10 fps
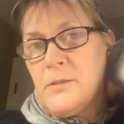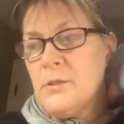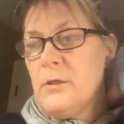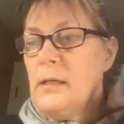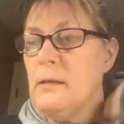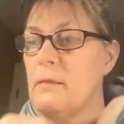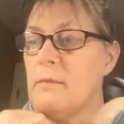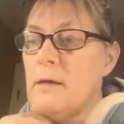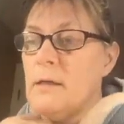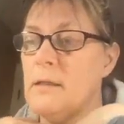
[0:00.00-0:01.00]
during
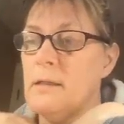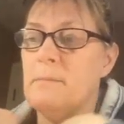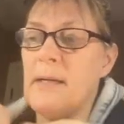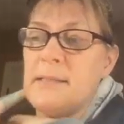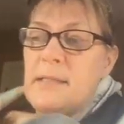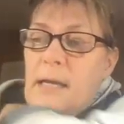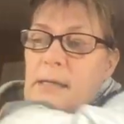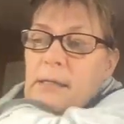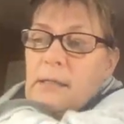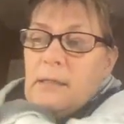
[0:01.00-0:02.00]
the
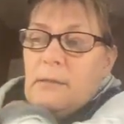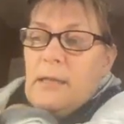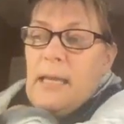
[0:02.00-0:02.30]
mitotic or